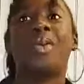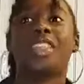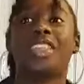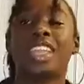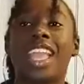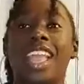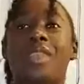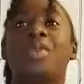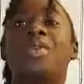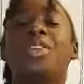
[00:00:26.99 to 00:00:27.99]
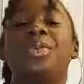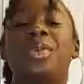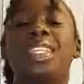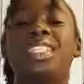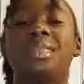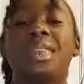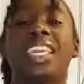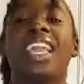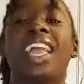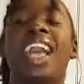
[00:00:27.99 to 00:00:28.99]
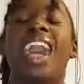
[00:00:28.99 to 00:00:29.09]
with who you want to be.